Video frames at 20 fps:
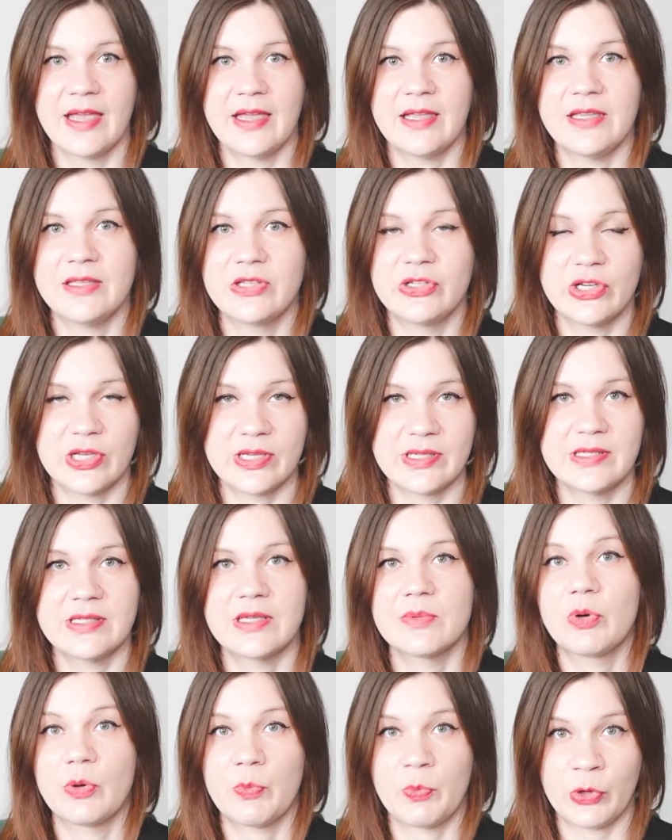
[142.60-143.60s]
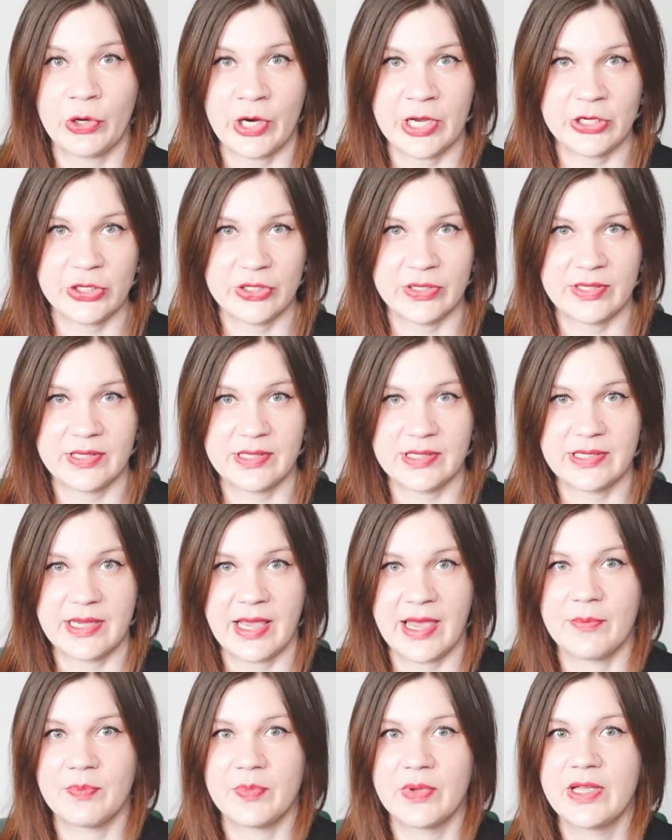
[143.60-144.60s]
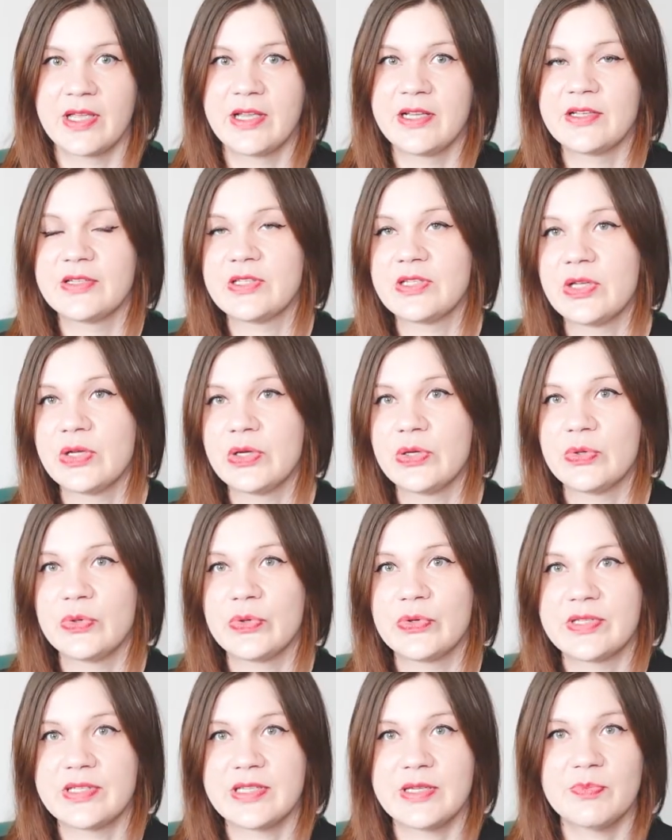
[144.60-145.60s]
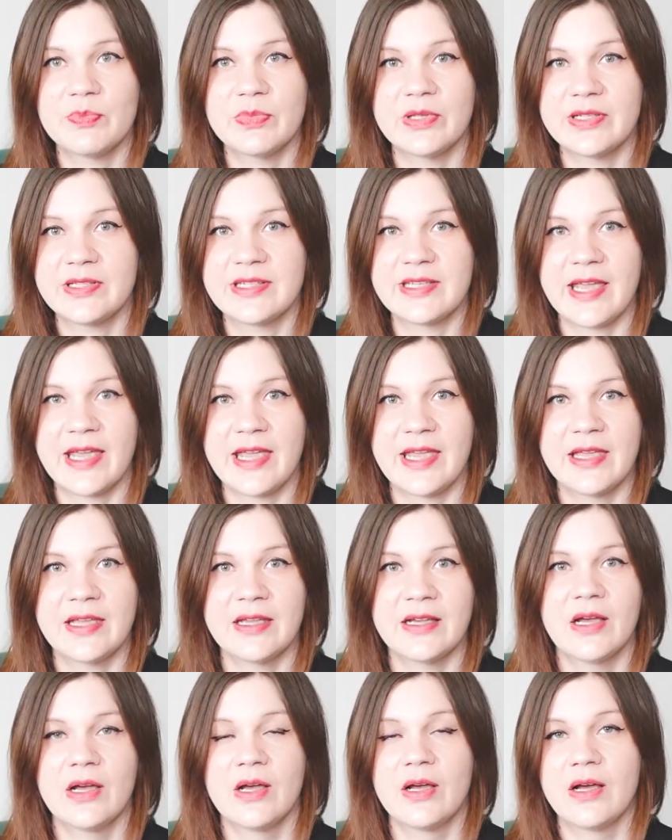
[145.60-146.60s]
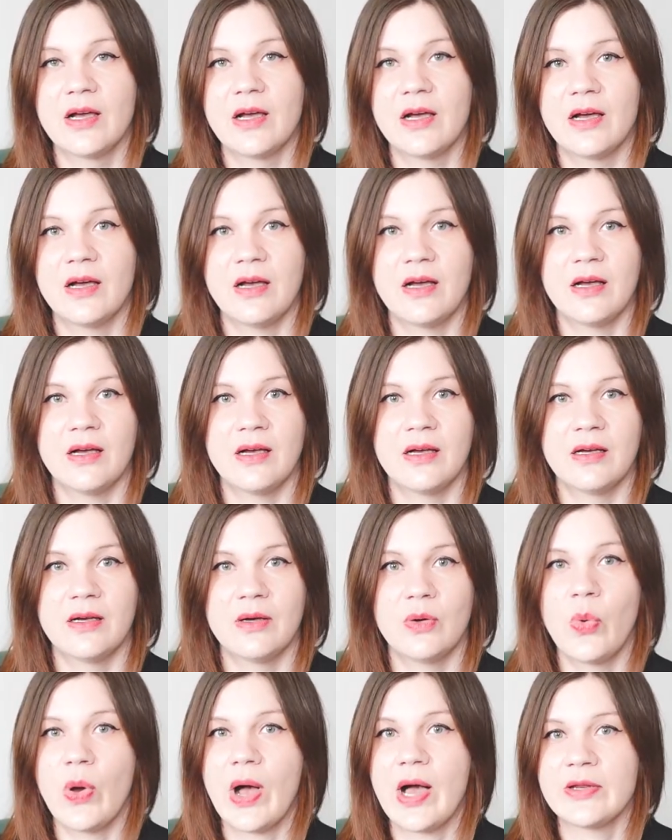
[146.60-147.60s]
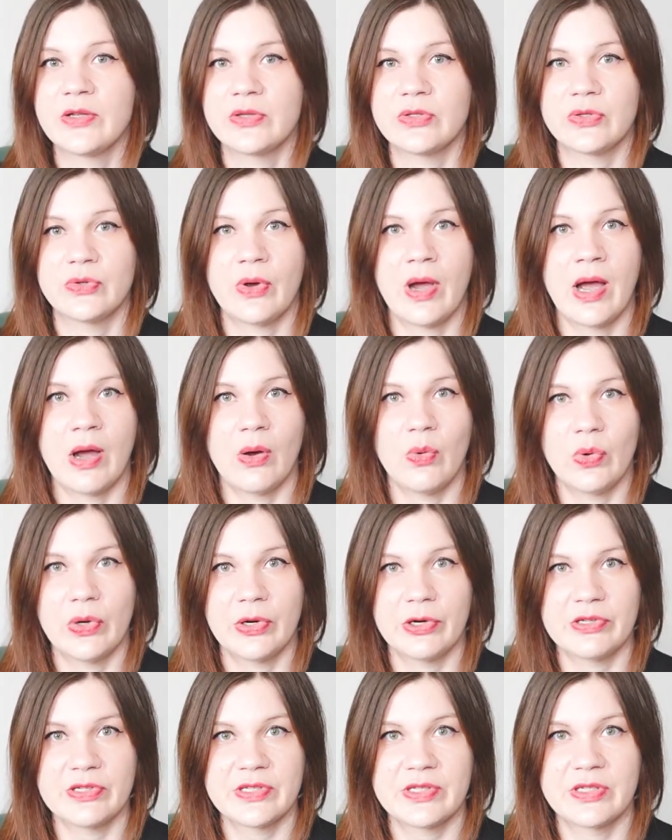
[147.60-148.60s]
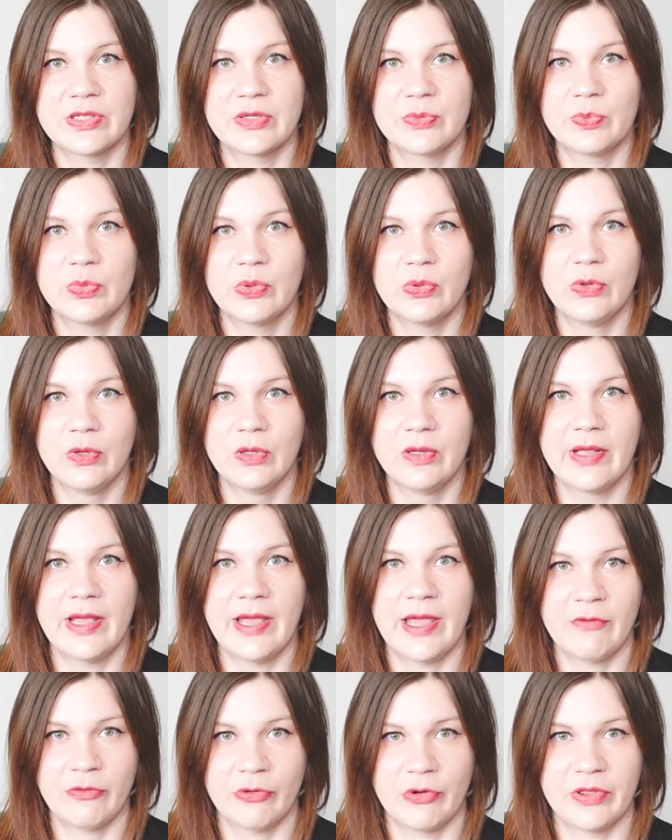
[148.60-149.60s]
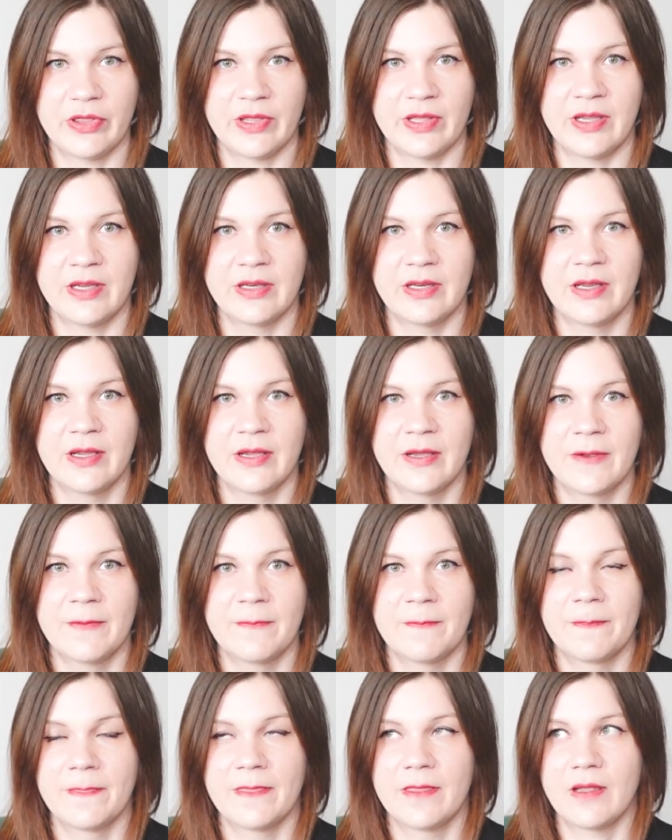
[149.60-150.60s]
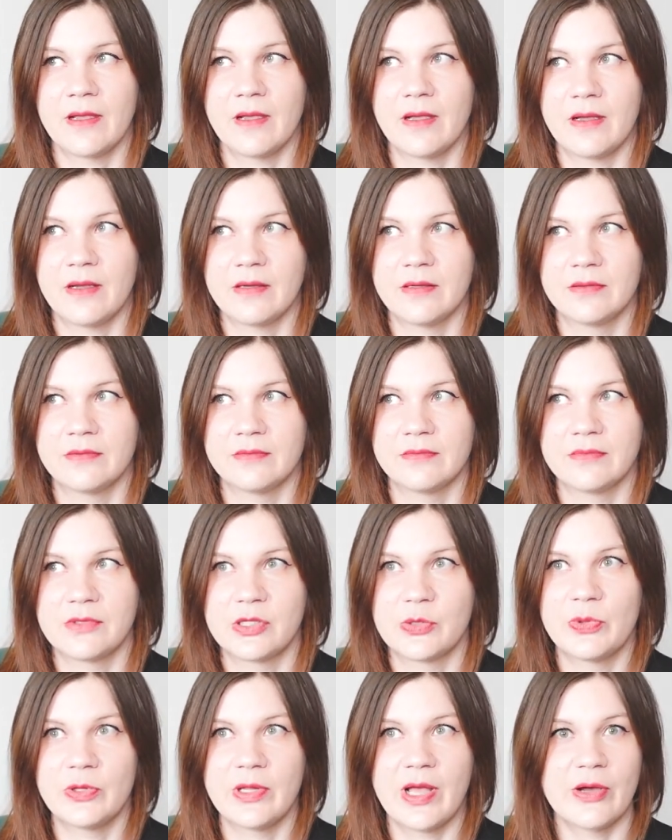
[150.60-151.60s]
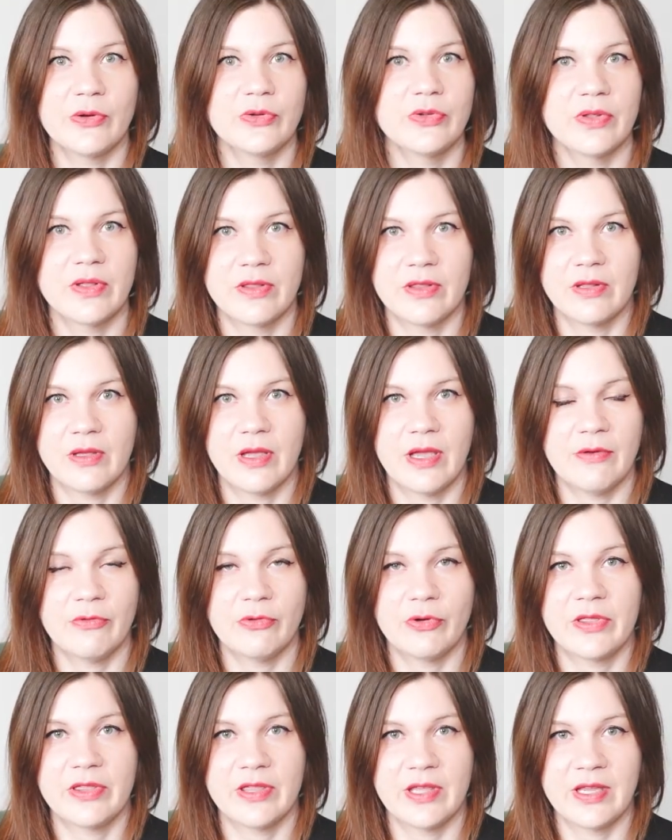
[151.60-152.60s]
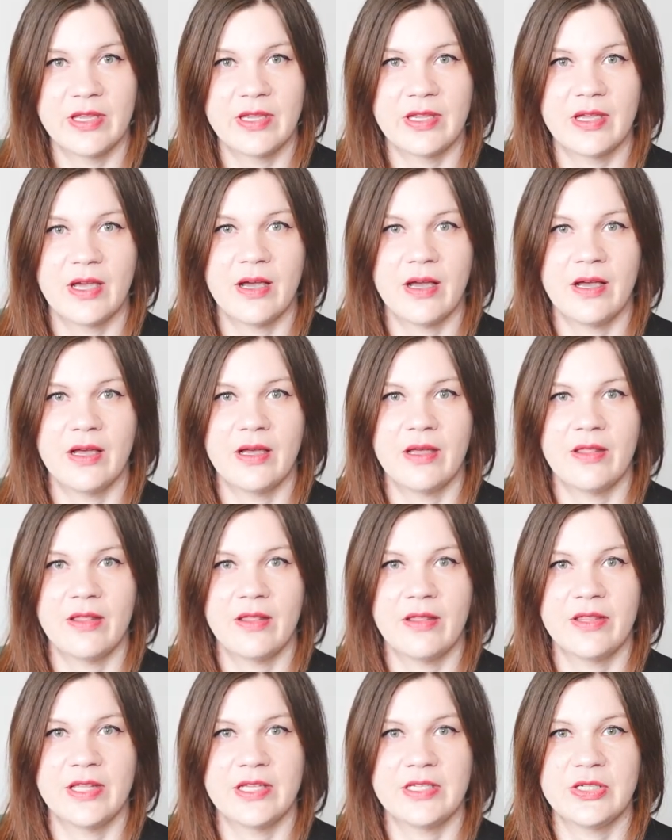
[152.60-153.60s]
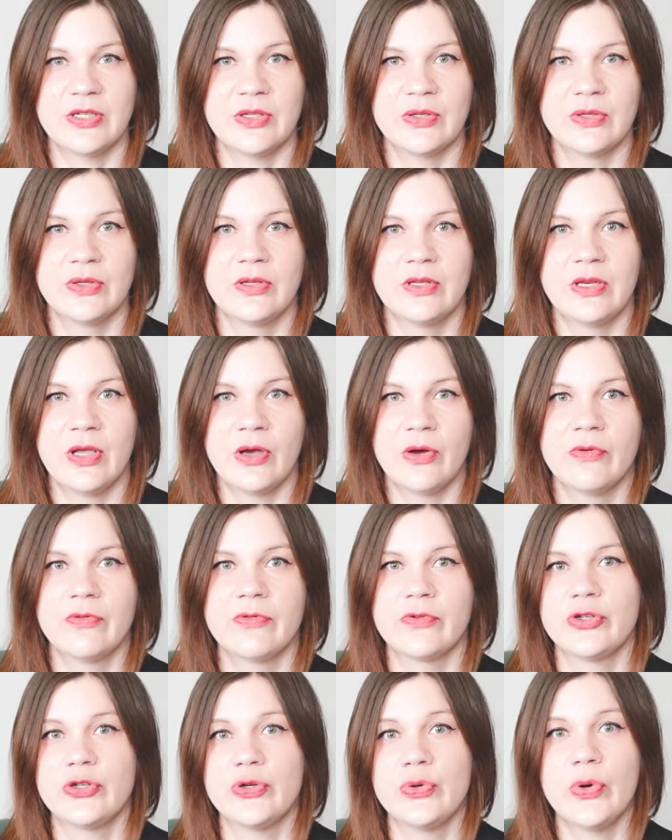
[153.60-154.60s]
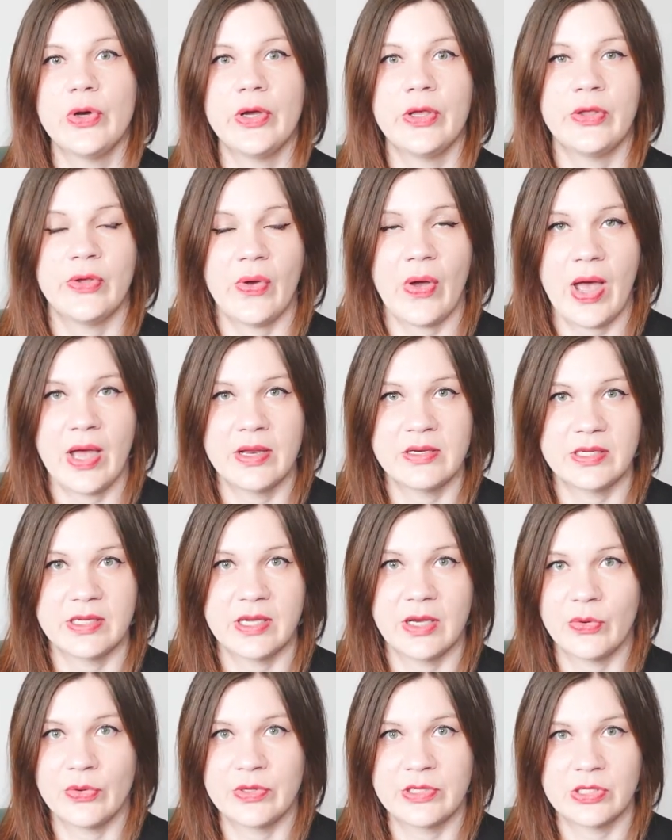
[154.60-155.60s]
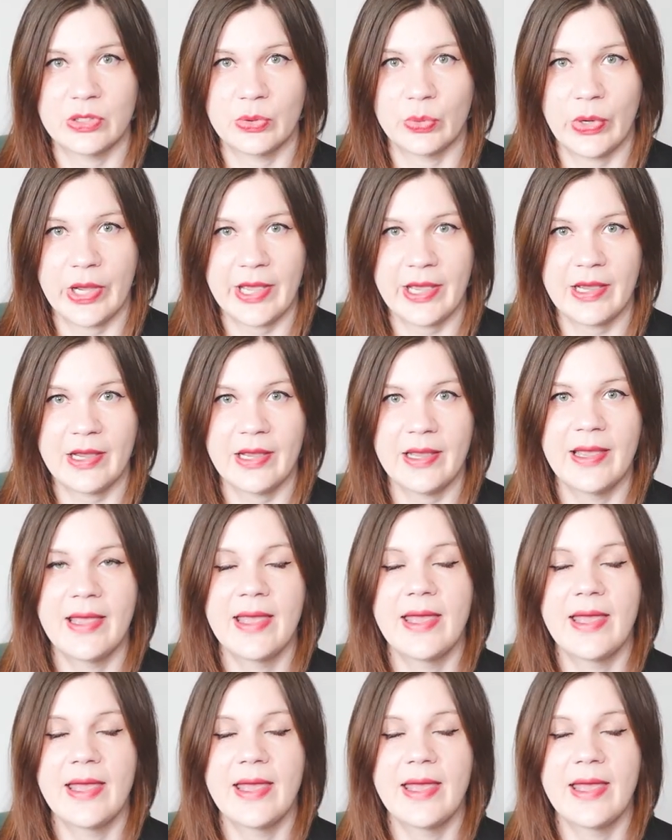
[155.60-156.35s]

It's just a preparation step. So simply take uh, one or two hours to pull everything uh, to pull out everything uh, that you know for sure you aren't going to wear